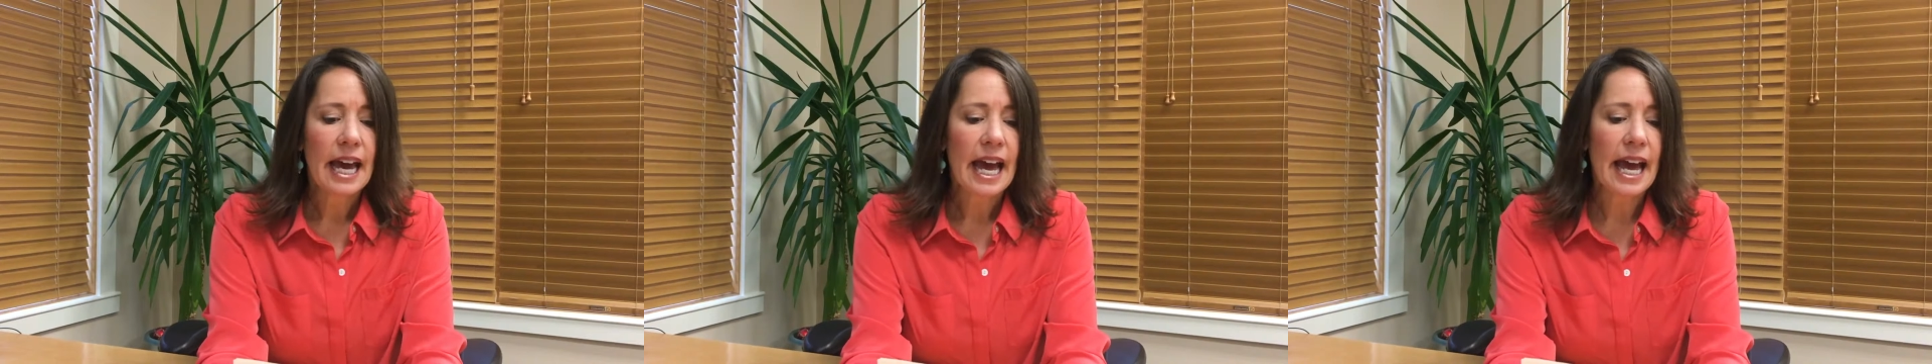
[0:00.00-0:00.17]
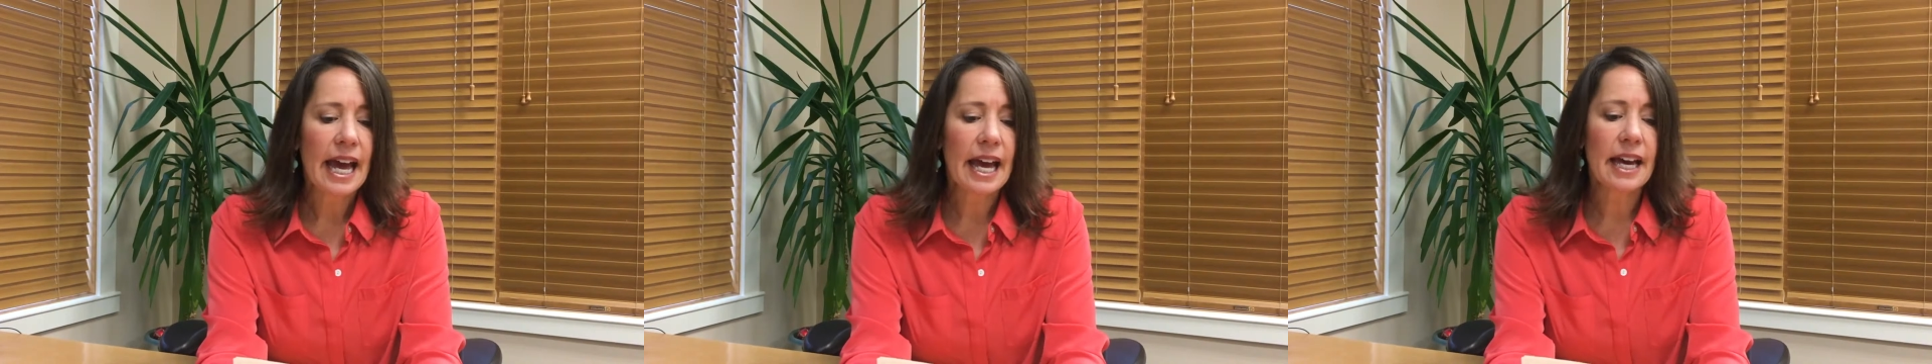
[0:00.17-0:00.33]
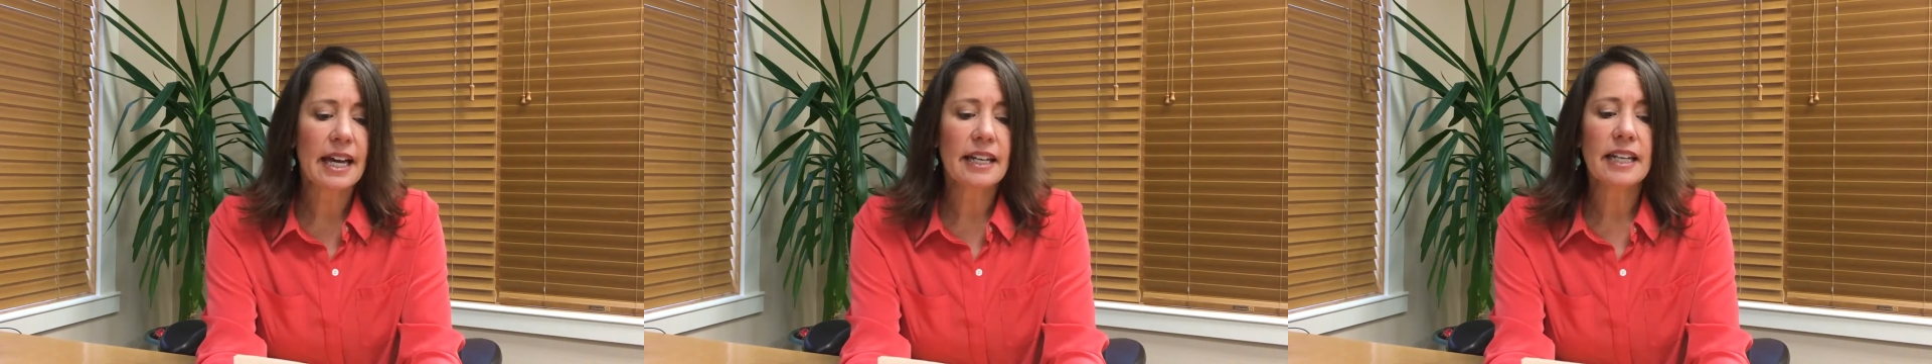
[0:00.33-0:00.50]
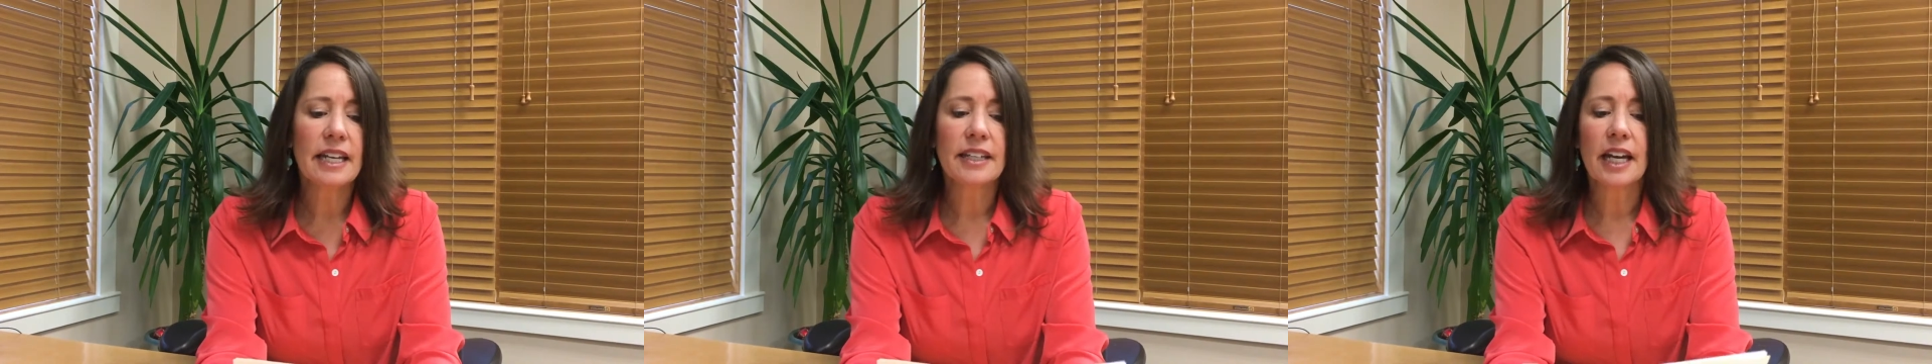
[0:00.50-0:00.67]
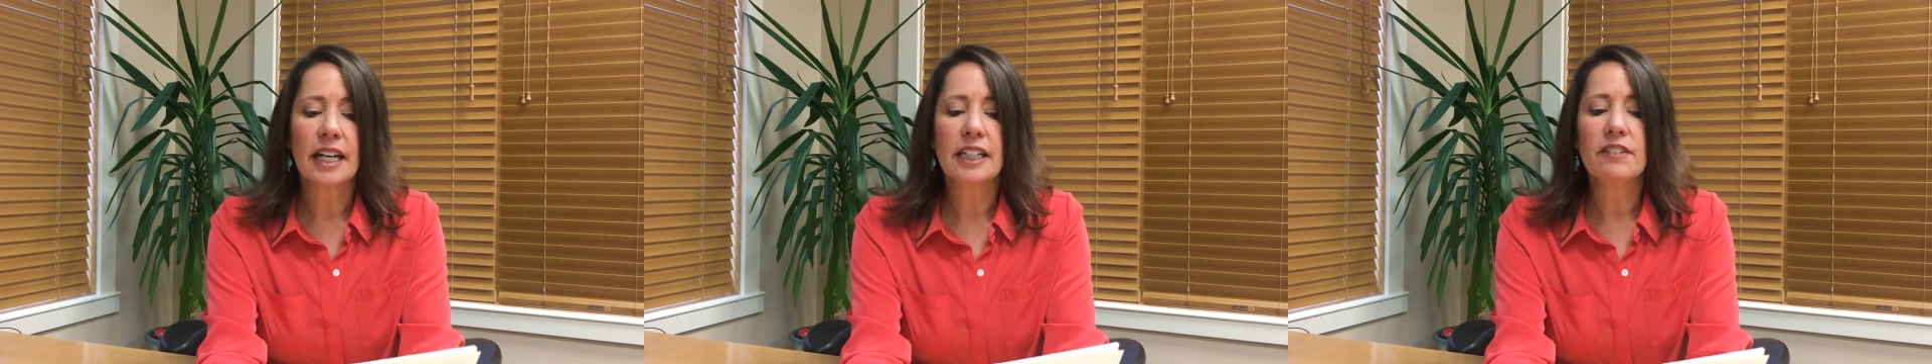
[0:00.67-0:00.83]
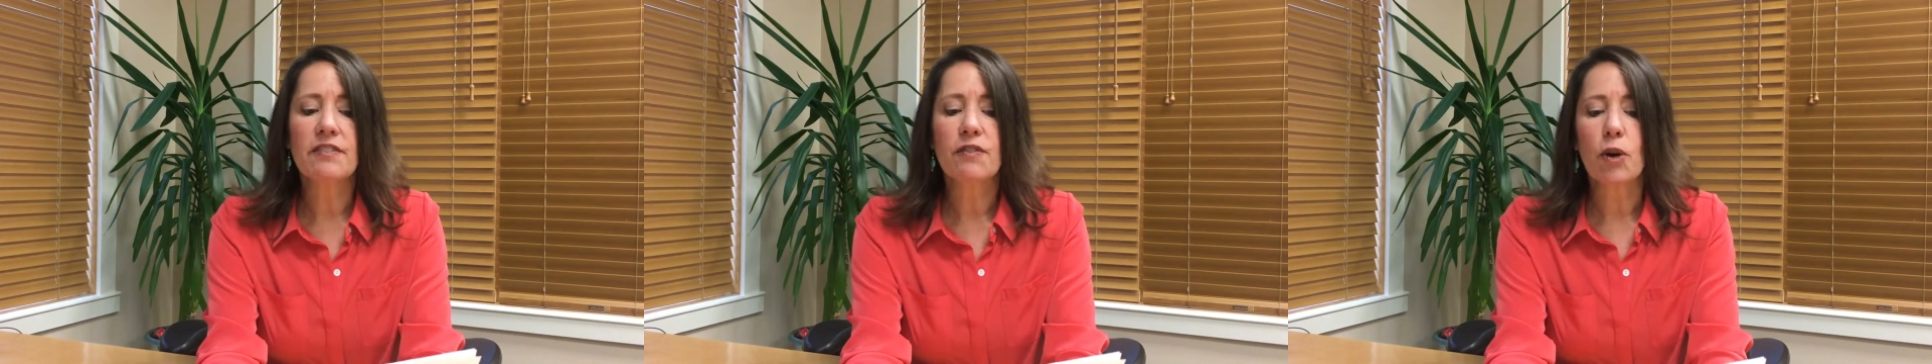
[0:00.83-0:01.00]
and
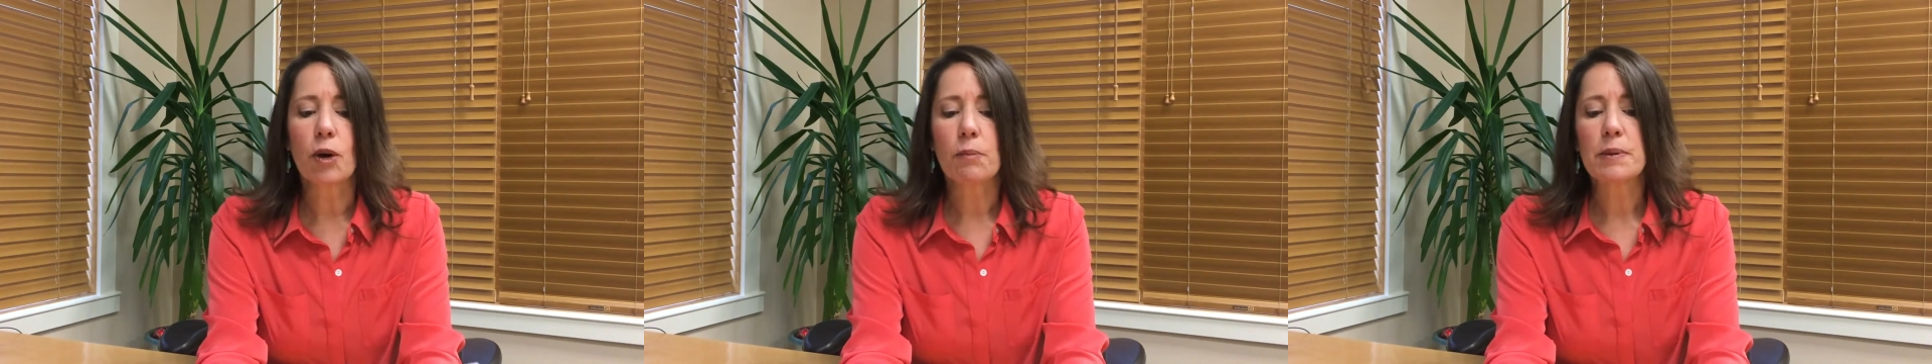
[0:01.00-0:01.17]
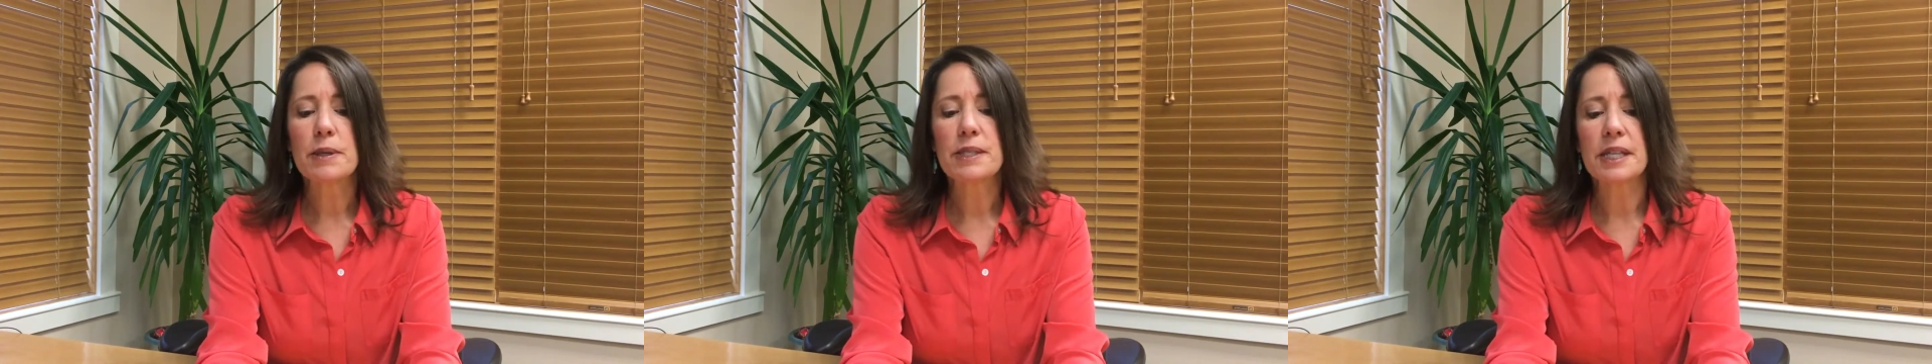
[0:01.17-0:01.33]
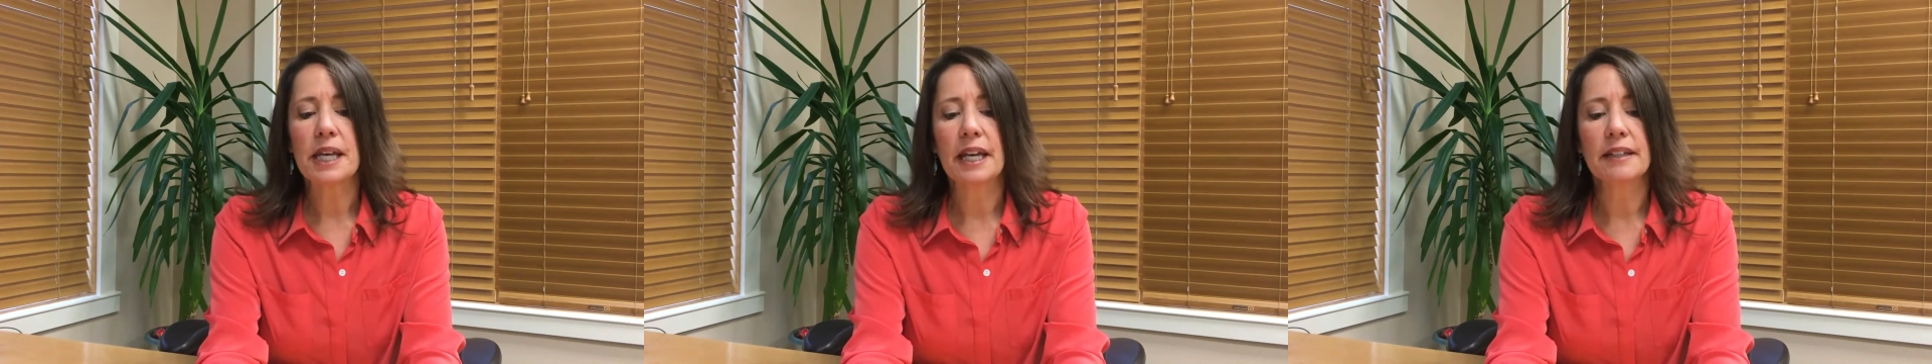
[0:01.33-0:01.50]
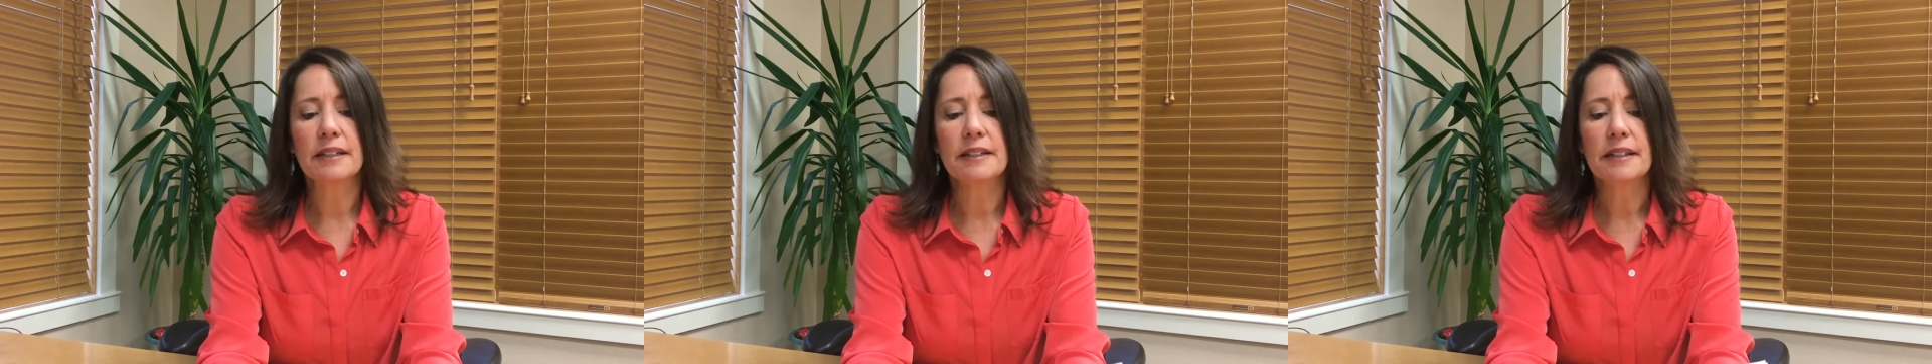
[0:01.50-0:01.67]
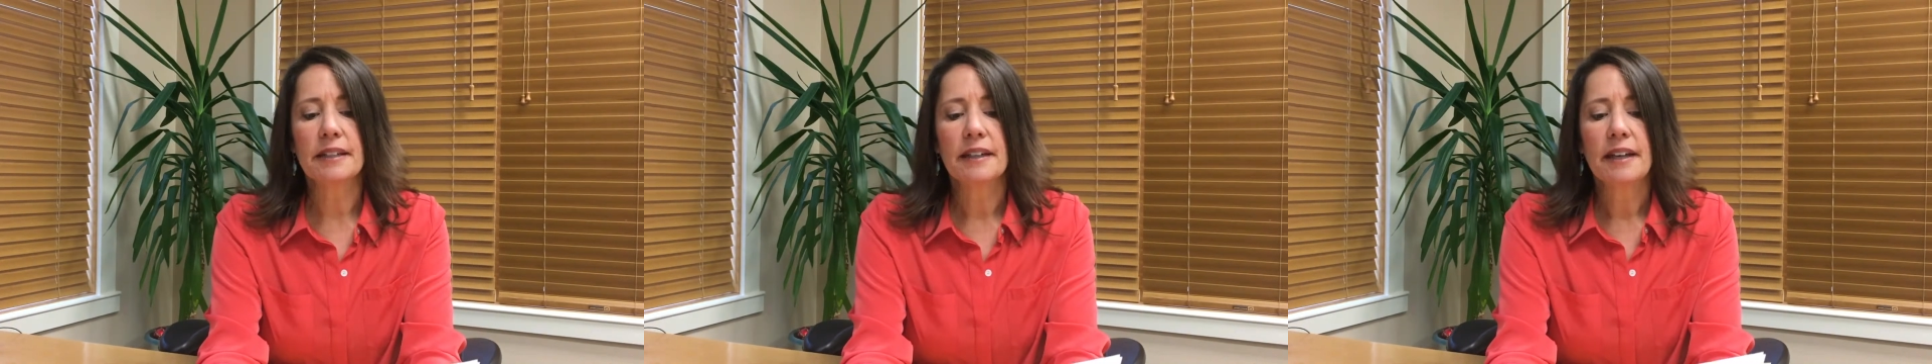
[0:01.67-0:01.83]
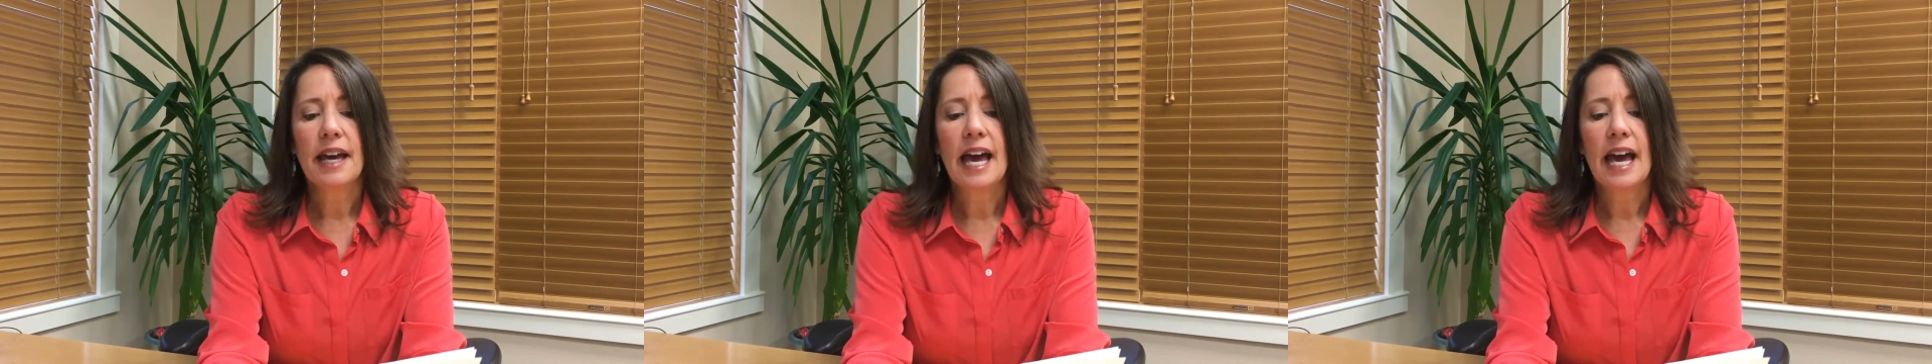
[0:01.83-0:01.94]
94%